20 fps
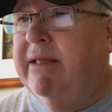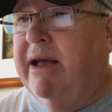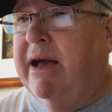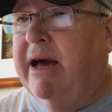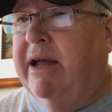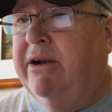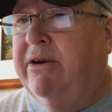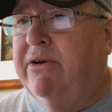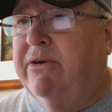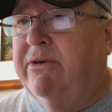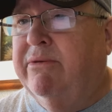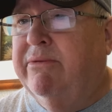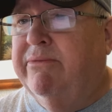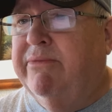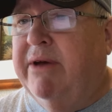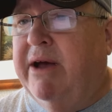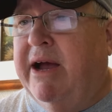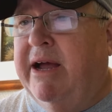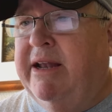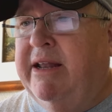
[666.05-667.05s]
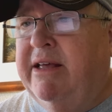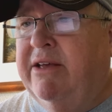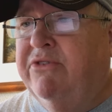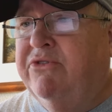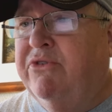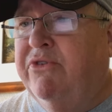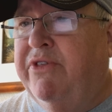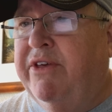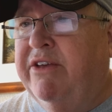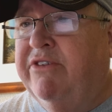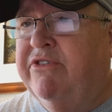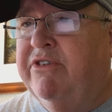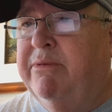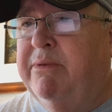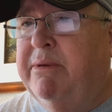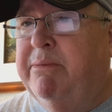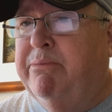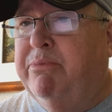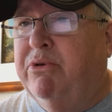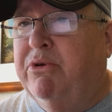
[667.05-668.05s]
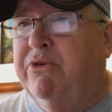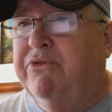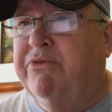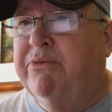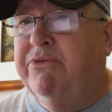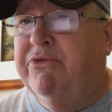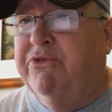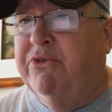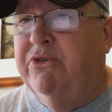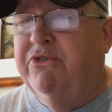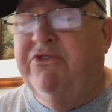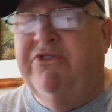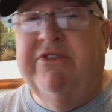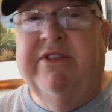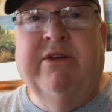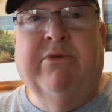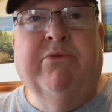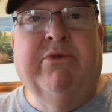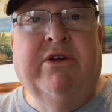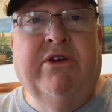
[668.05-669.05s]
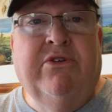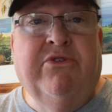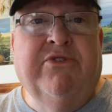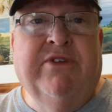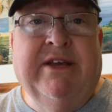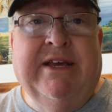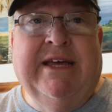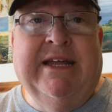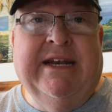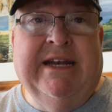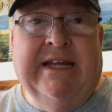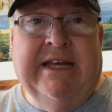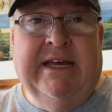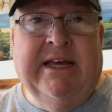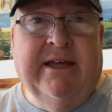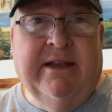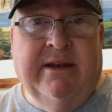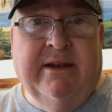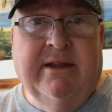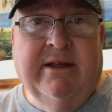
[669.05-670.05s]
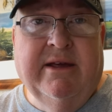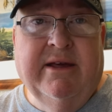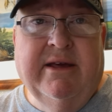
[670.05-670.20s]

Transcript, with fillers: I don't know, ideas or things that have been pulled from sources and then were used again and again